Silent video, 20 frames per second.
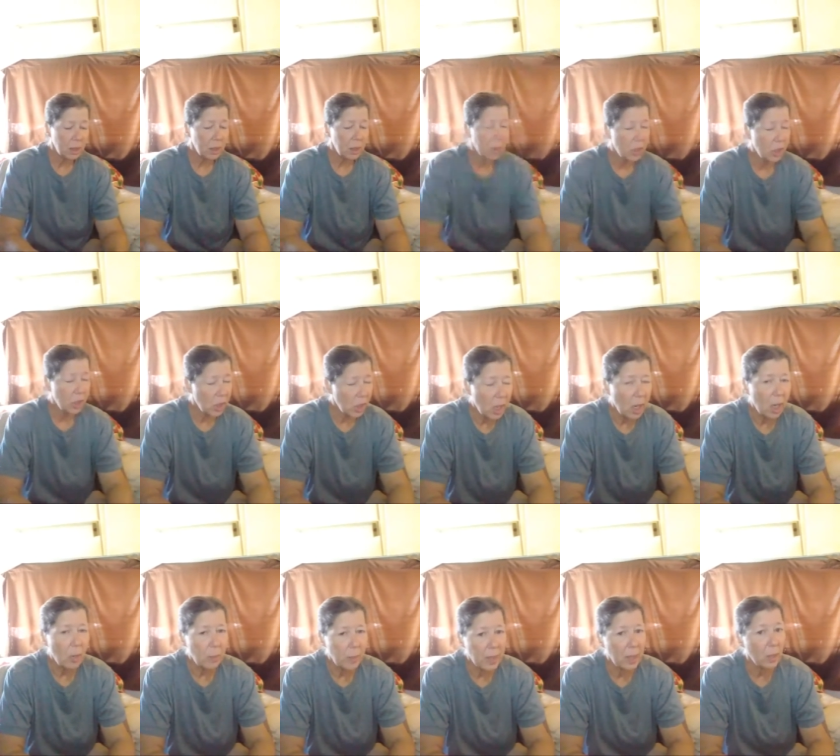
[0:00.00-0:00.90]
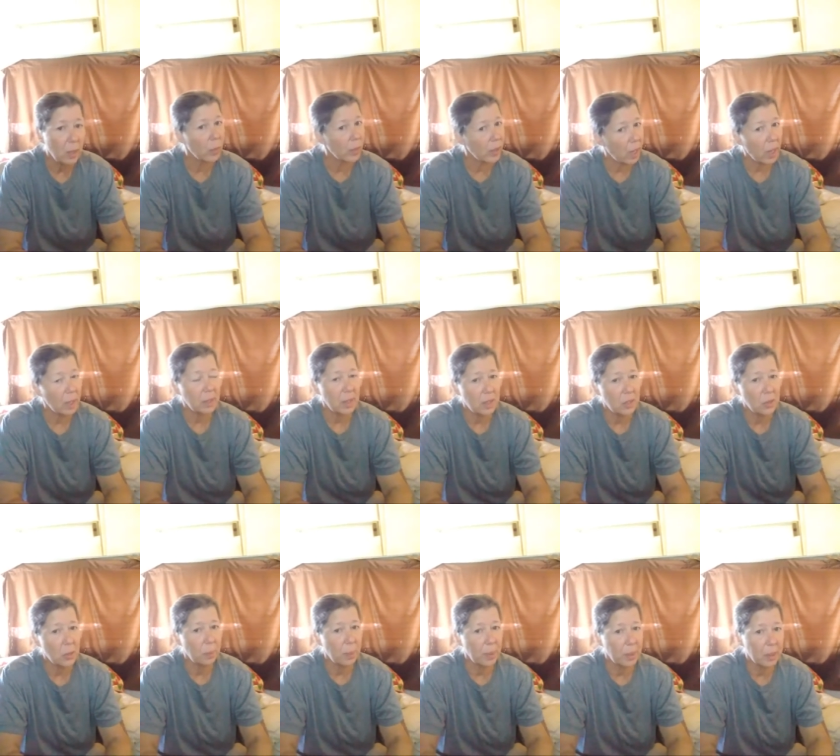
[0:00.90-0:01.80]
She helped me, and we got these
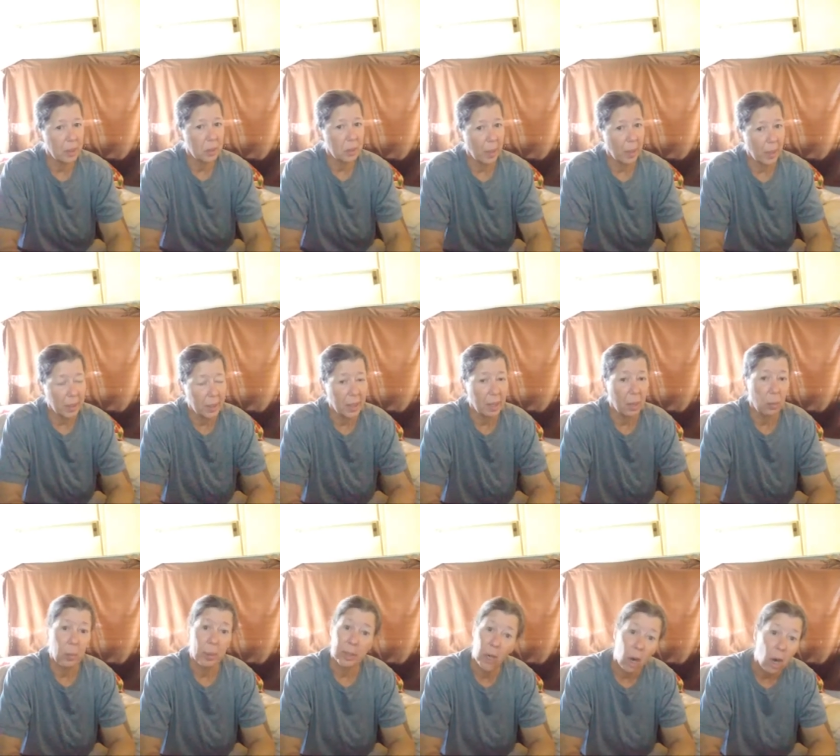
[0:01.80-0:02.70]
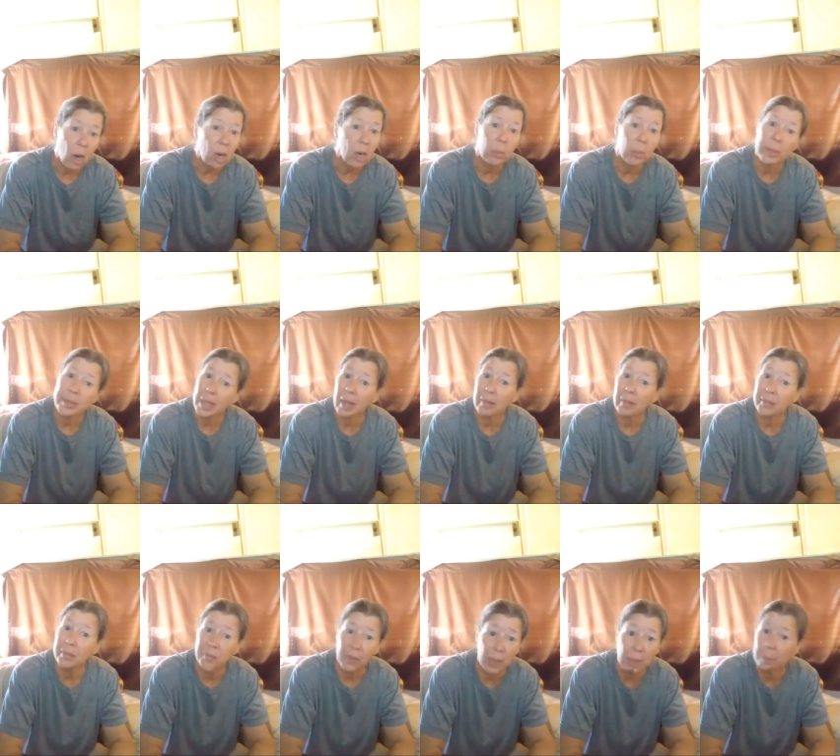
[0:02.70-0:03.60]
little piglets back in. But Cara was
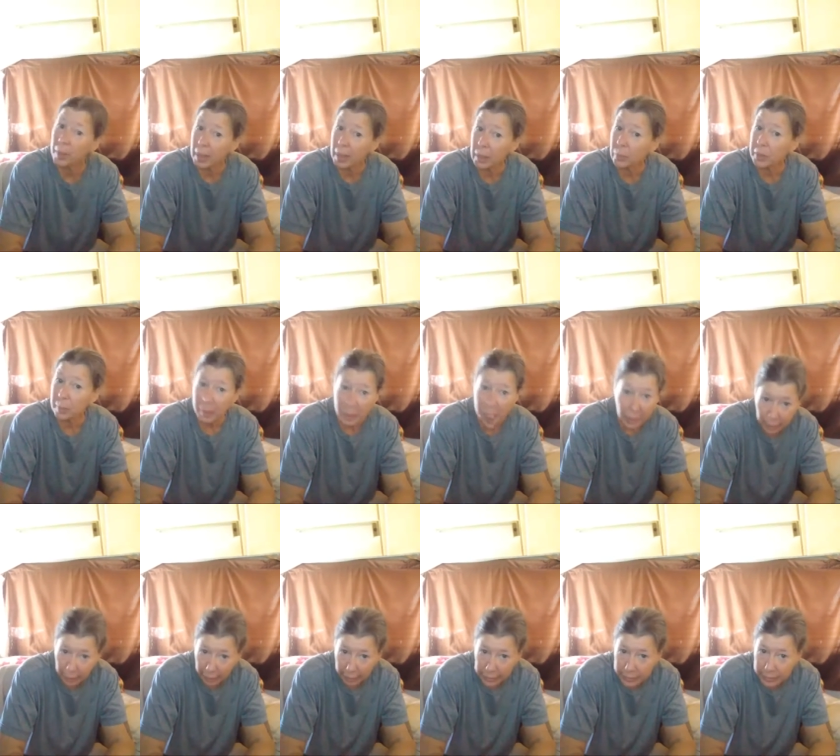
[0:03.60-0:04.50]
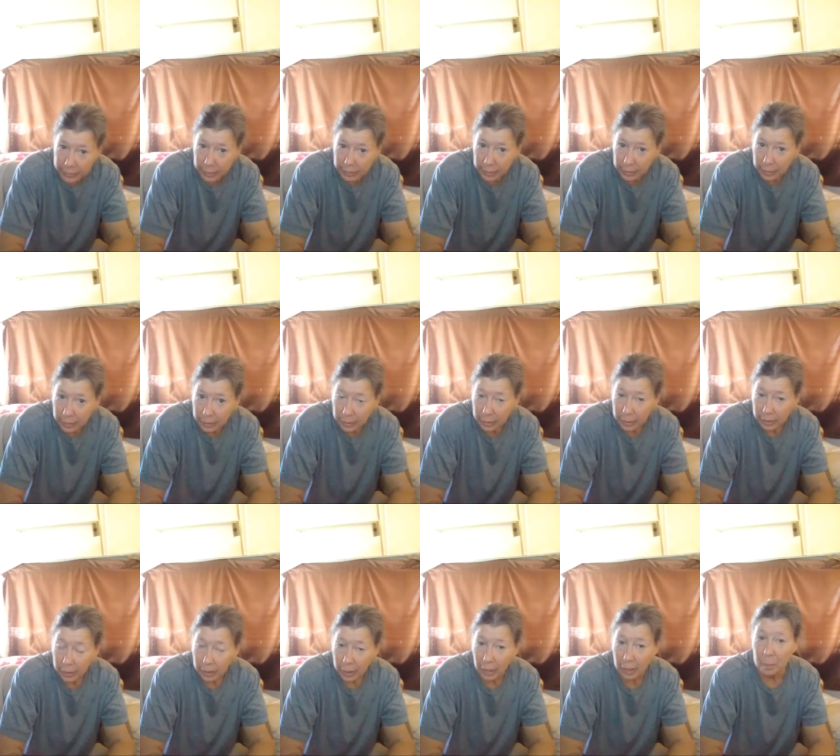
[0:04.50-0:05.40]
having fun playing with the piglets.
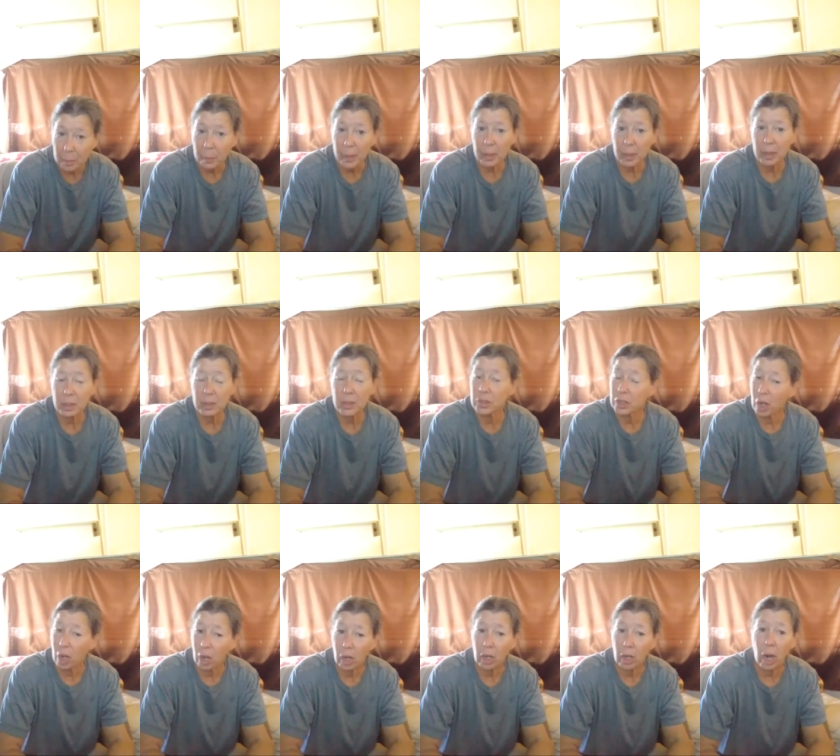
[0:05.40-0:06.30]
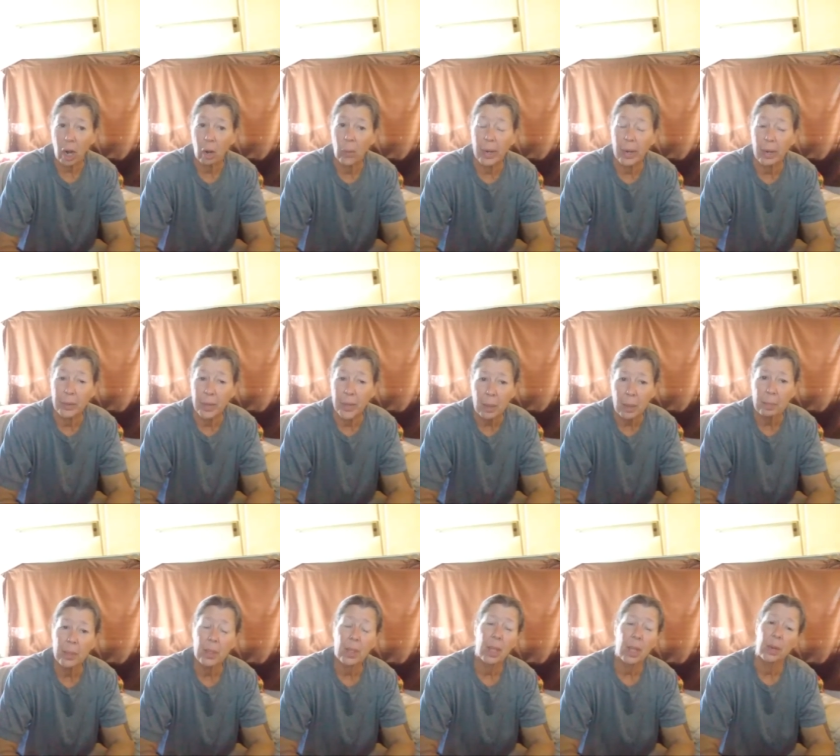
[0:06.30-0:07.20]
And the piglets, Cara got wound up
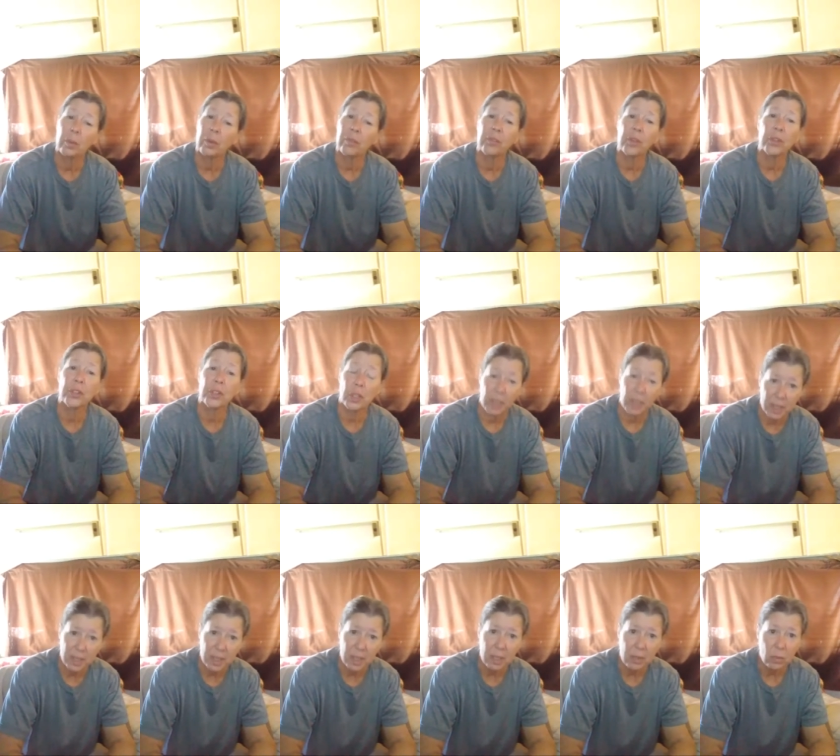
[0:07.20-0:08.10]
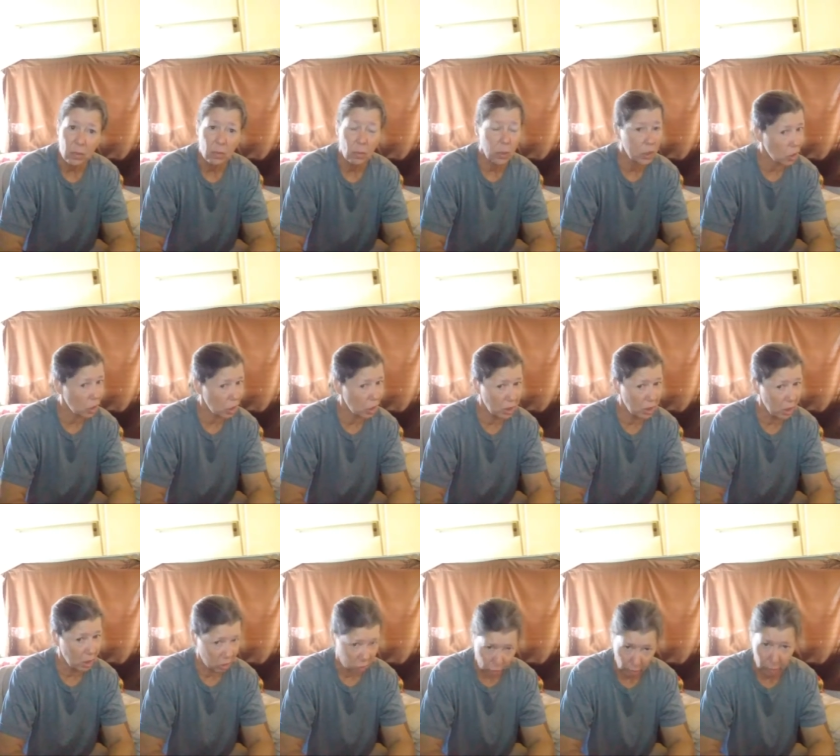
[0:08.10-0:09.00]
and refused to listen, which she's in
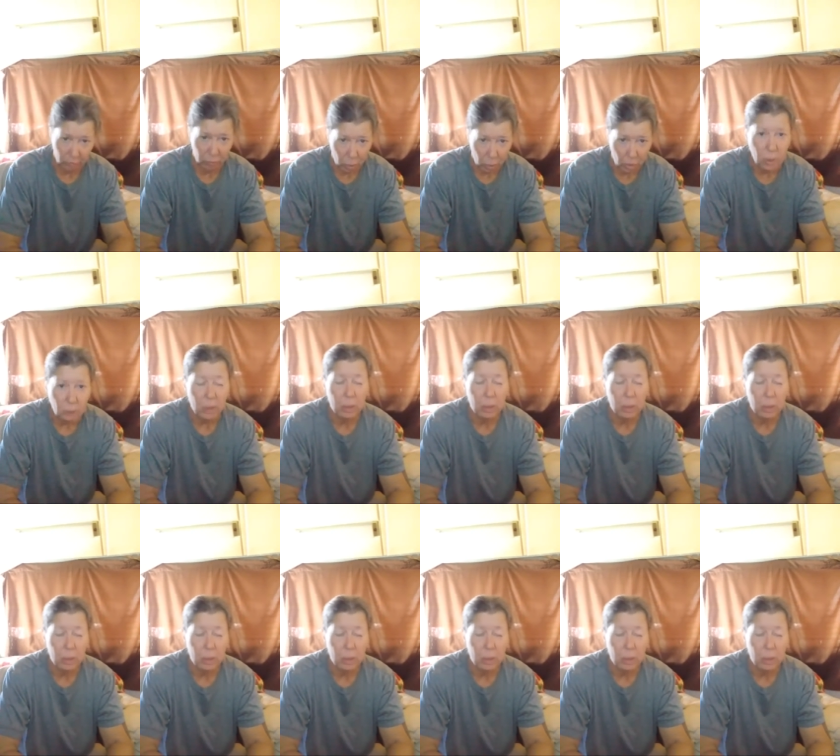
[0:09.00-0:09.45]
trouble for.